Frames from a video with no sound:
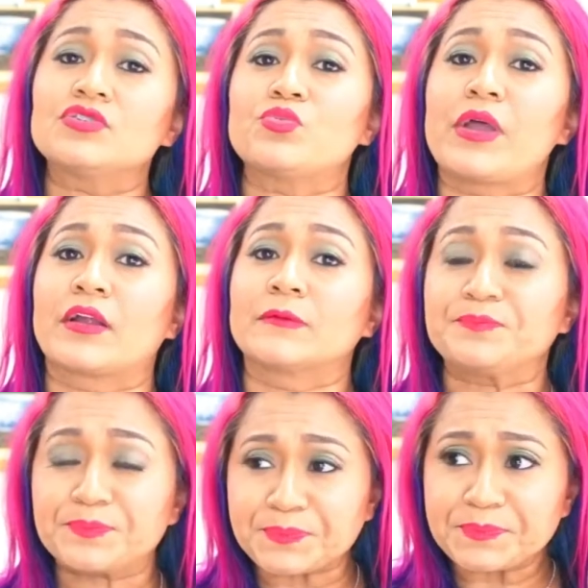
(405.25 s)
where
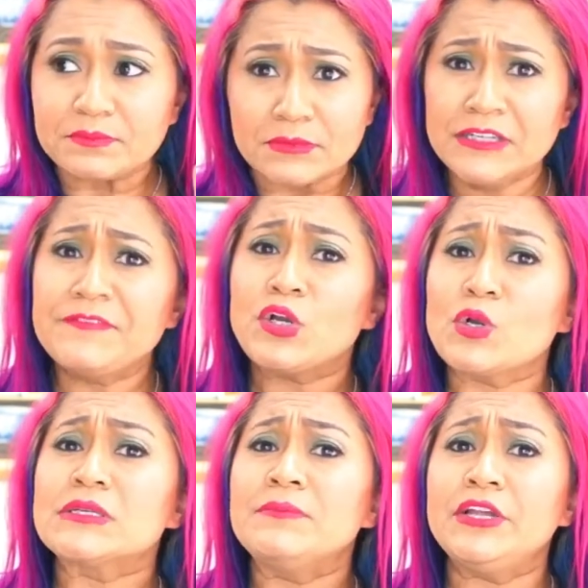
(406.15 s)
if I cook
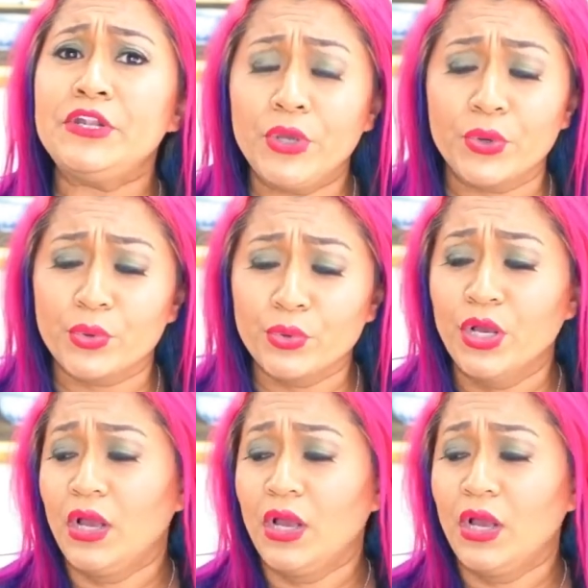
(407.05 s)
something new,